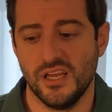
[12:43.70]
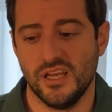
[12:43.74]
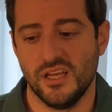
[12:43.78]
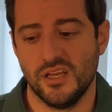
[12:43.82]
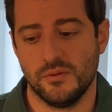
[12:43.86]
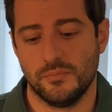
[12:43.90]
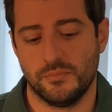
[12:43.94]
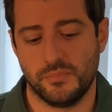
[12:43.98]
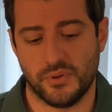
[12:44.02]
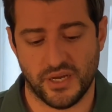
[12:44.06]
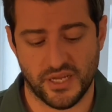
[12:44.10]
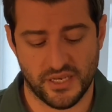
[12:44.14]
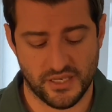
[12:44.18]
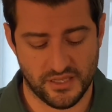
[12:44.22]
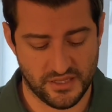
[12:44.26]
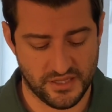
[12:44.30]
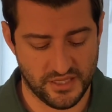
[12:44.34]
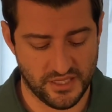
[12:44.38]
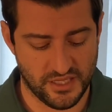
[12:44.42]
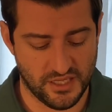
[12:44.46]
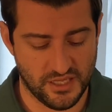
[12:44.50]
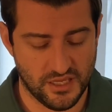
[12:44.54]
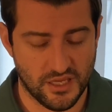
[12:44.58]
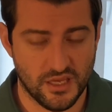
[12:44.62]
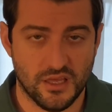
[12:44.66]
But
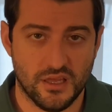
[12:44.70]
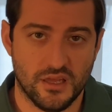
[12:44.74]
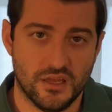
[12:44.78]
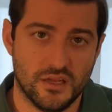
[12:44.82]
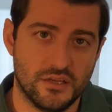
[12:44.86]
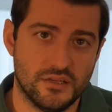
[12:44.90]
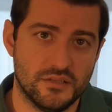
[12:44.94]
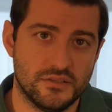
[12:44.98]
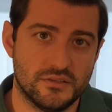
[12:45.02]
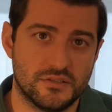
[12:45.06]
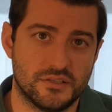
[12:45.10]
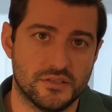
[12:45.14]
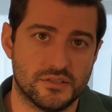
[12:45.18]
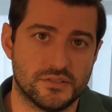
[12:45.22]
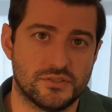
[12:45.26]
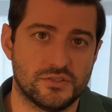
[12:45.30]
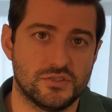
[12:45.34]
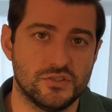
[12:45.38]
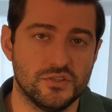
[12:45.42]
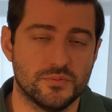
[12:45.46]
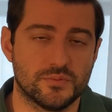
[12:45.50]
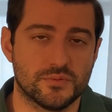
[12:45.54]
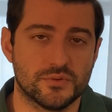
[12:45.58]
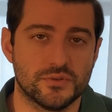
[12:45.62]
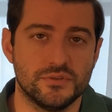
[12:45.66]
the
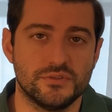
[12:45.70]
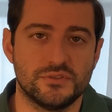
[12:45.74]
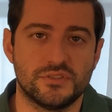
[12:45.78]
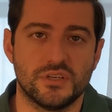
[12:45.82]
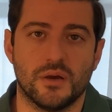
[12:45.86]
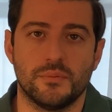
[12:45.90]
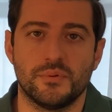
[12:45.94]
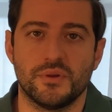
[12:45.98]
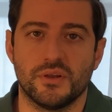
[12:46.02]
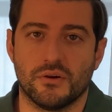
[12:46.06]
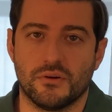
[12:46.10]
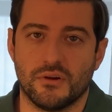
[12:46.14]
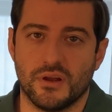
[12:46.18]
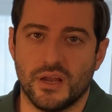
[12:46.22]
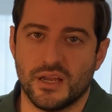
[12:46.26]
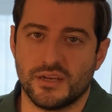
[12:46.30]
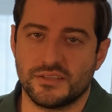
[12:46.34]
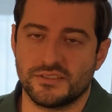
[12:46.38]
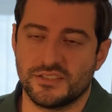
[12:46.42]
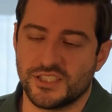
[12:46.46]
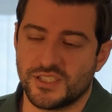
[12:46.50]
Subaru WRX,